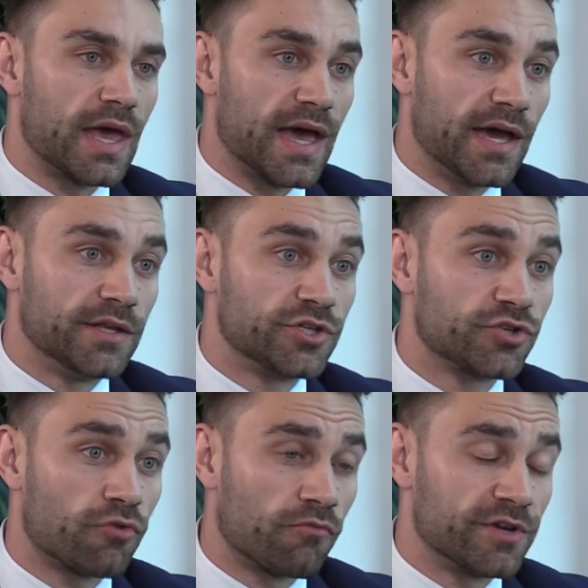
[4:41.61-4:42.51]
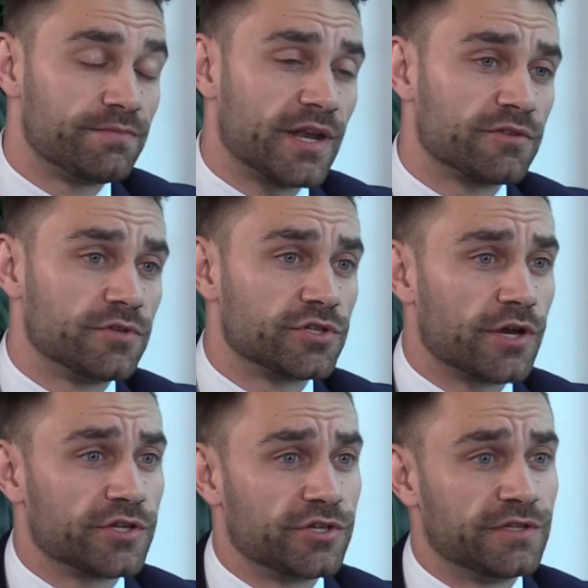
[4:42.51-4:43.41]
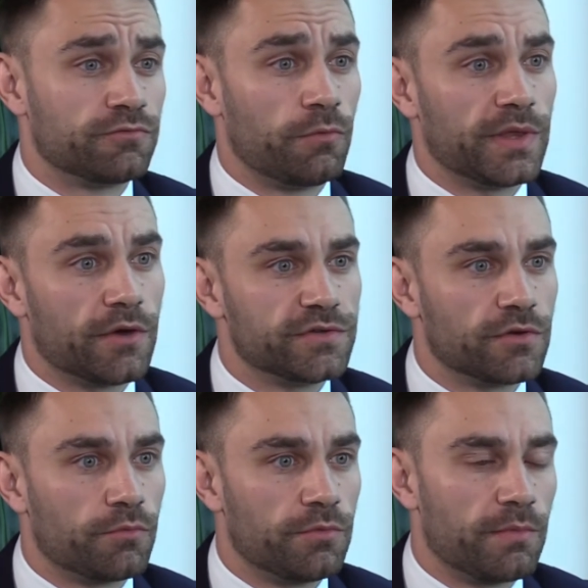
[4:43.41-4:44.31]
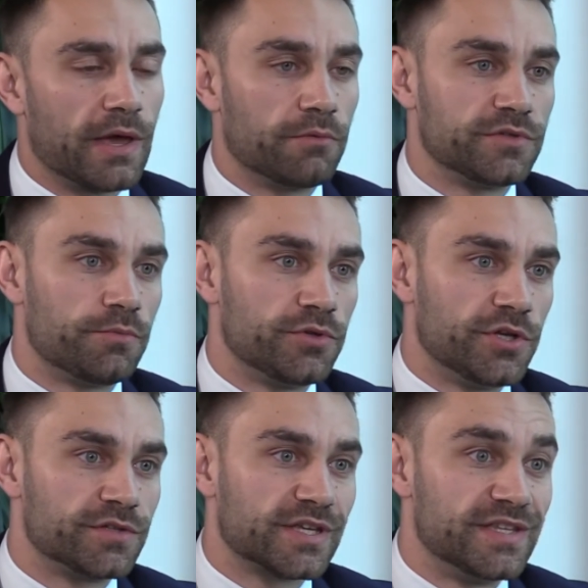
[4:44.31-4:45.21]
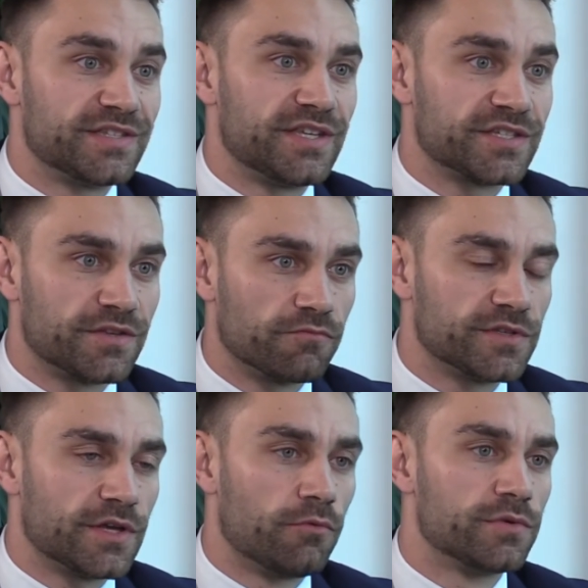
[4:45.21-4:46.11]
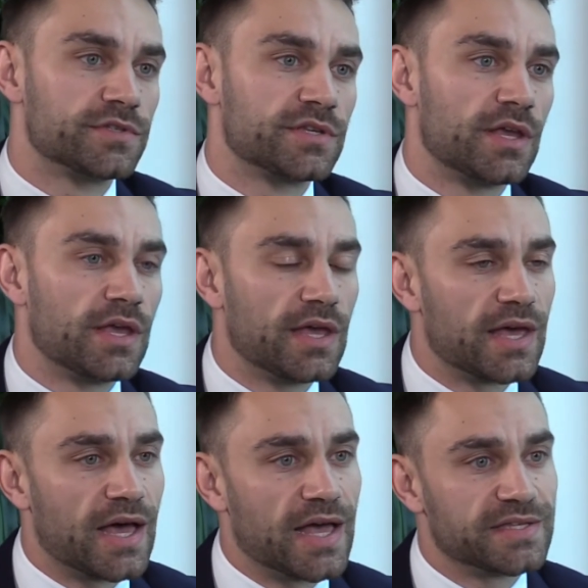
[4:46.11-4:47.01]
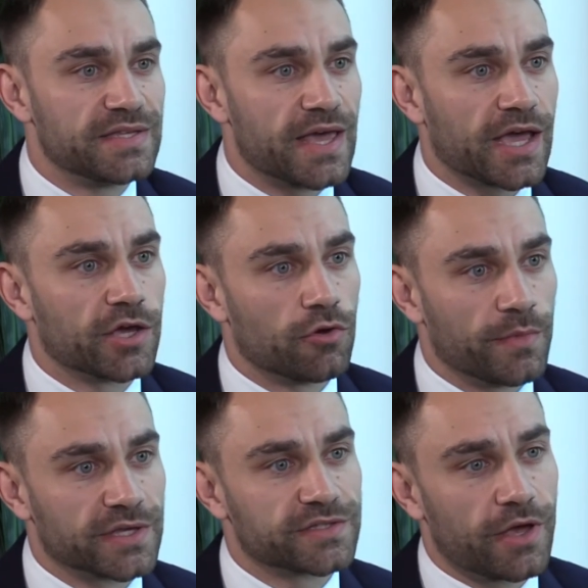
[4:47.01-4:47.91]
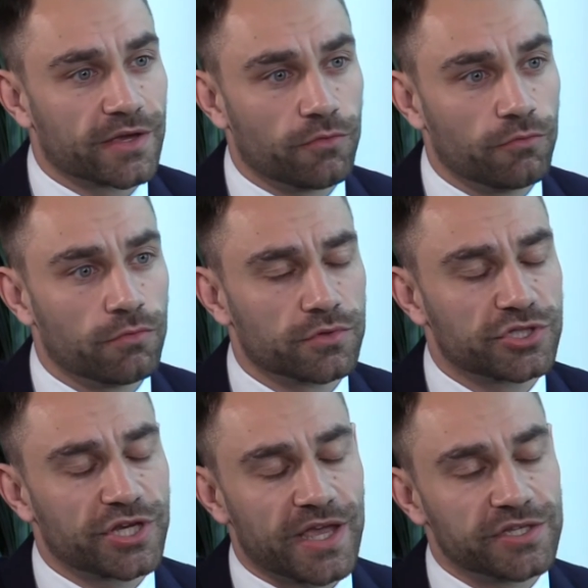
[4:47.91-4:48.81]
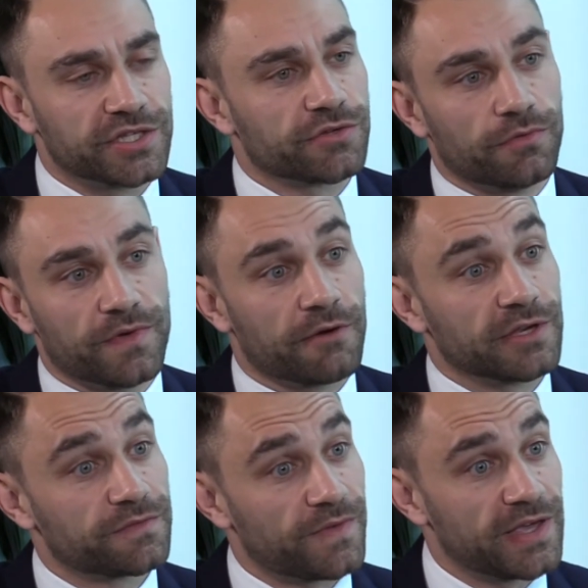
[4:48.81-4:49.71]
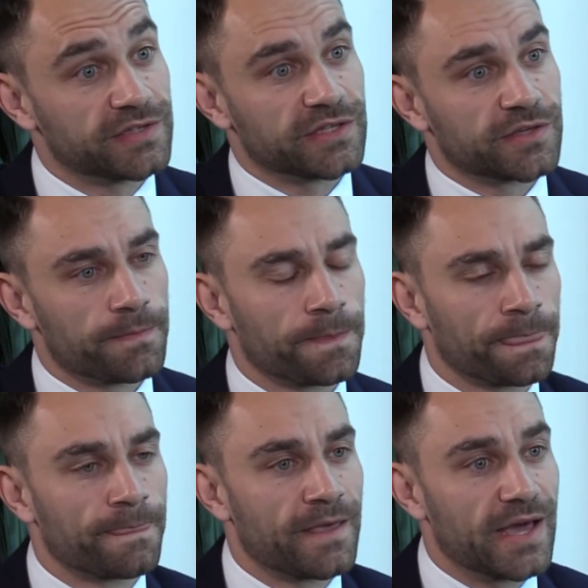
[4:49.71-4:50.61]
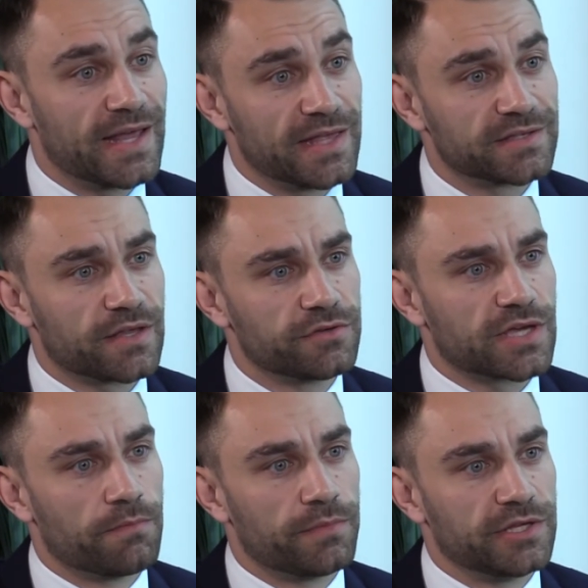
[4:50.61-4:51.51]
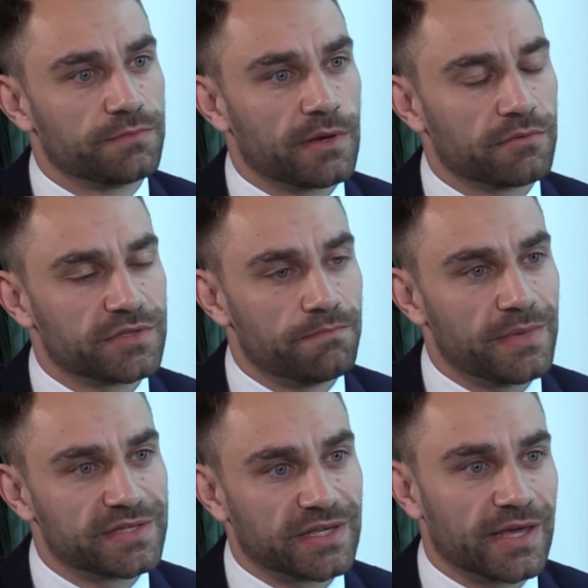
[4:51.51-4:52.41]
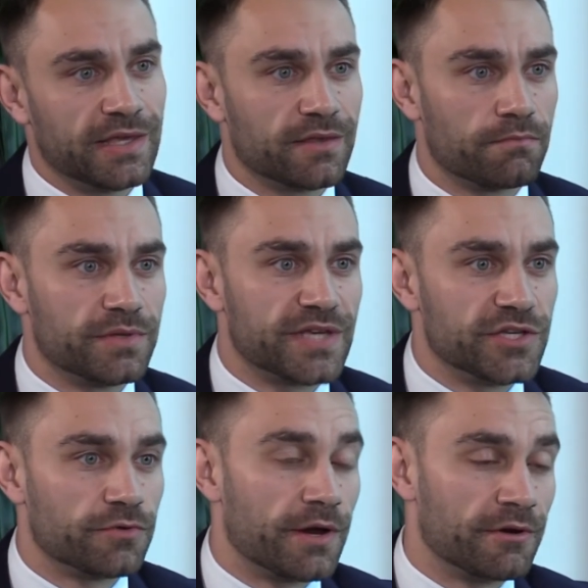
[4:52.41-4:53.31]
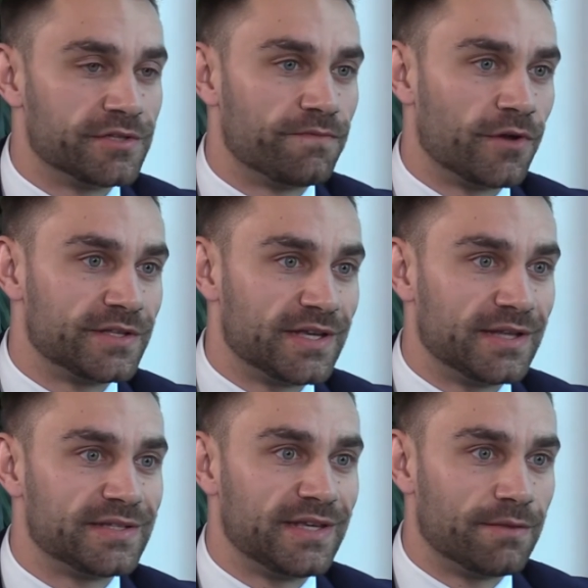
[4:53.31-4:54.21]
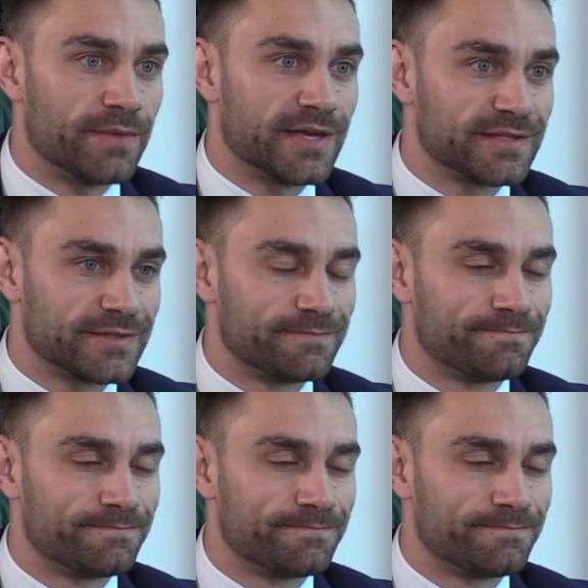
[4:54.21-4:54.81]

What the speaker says: and strong risk management strategies will be those that will be able to produce consistent results as the economic cycle changes through the various phases, and hence those companies will be able to mitigate potential areas of volatility the best.